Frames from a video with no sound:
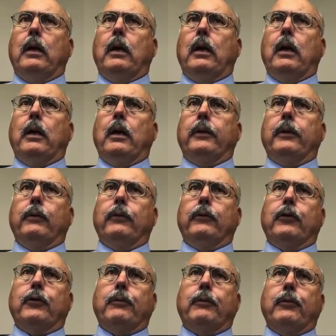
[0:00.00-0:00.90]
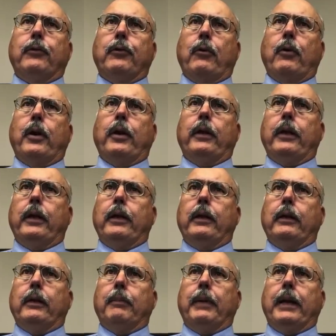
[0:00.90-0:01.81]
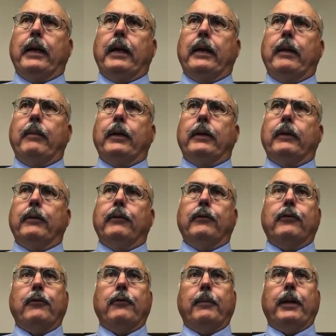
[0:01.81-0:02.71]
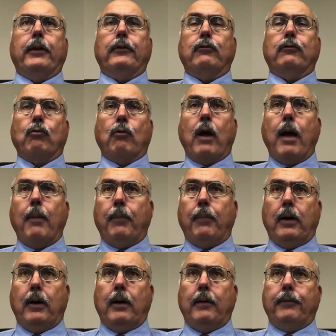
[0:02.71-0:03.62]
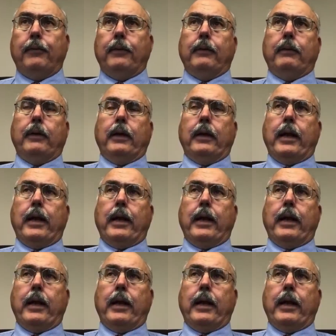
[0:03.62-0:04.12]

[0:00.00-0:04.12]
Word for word: uh, there was a During the, the pandemic, there's a tremendous drop-off in, in